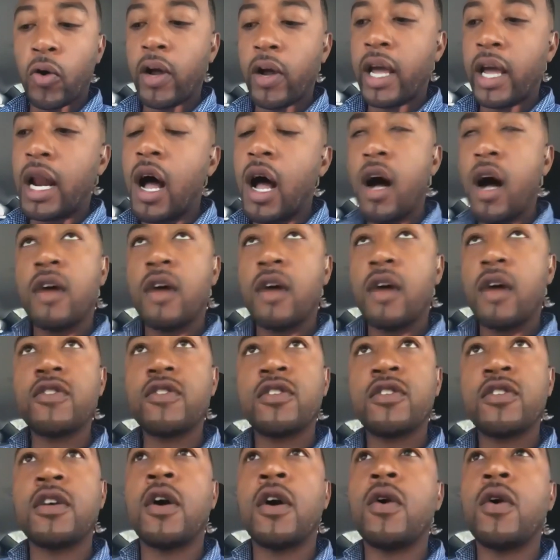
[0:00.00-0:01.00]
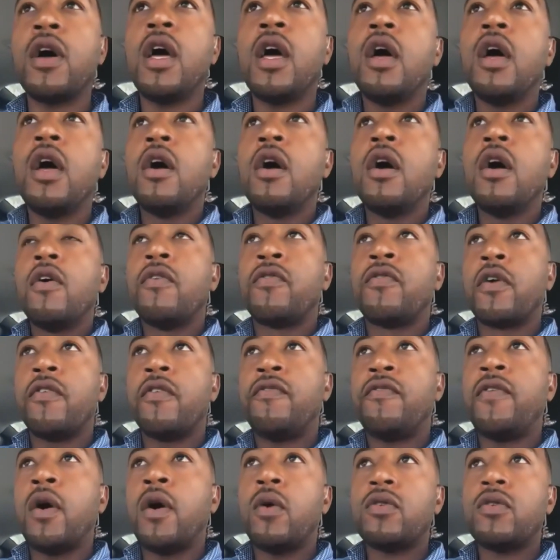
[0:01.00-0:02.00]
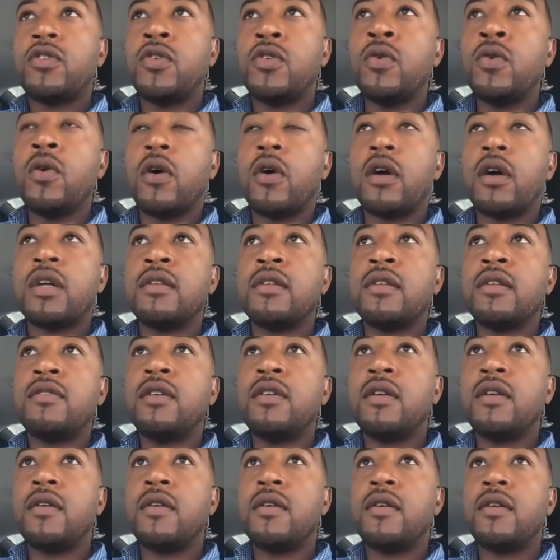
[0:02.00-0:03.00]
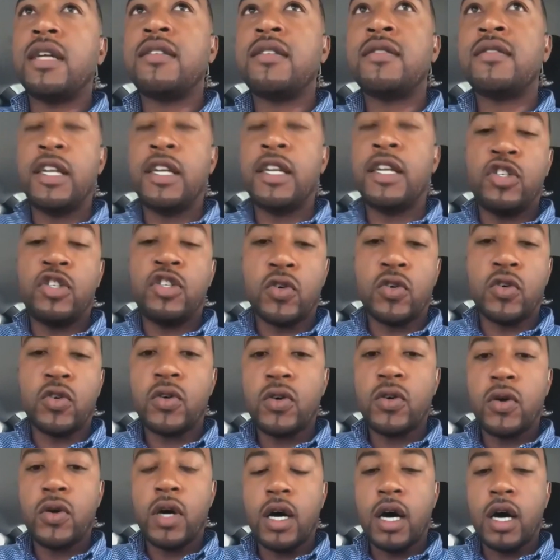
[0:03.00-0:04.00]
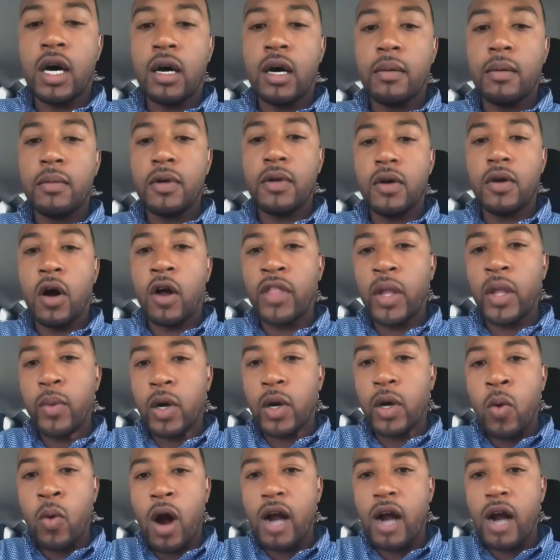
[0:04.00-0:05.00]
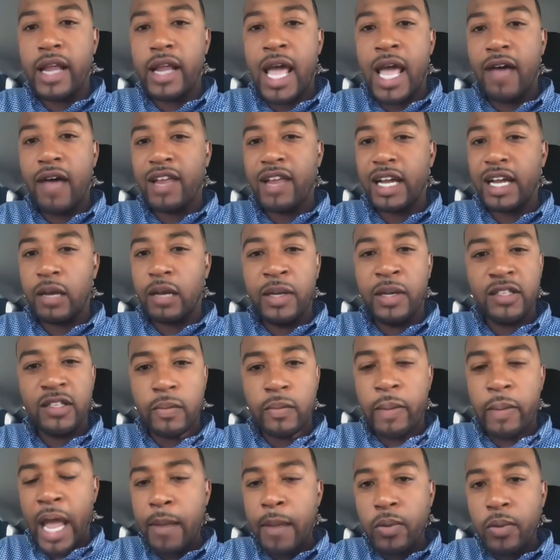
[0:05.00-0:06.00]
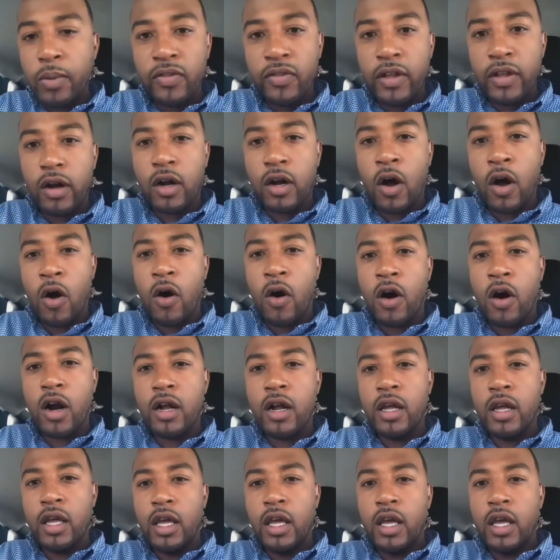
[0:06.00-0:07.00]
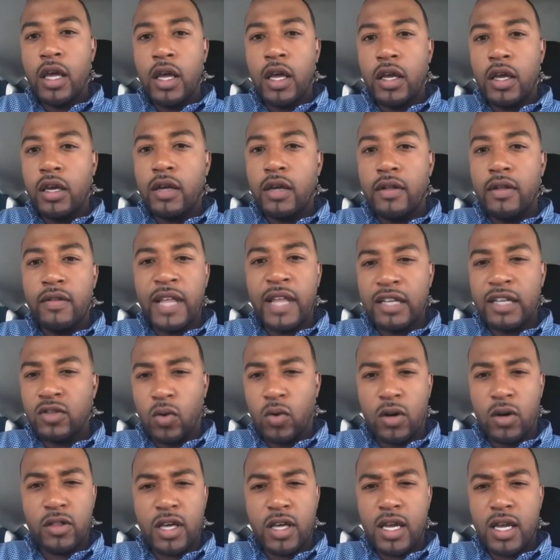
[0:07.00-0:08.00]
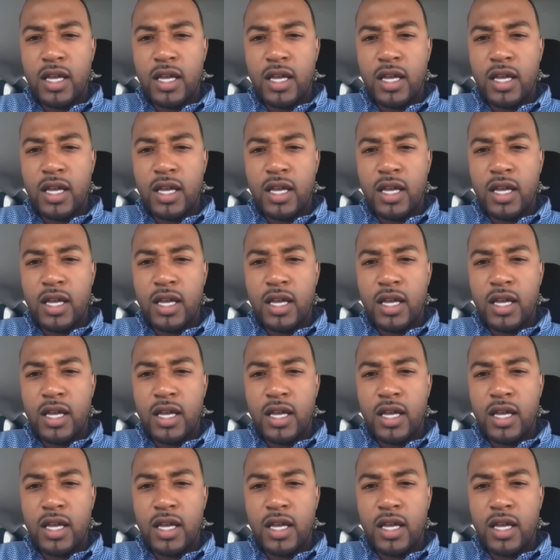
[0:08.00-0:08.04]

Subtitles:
And also, for folks who are considered essential, are they required to have like a piece of paper in their car? That sort of thing?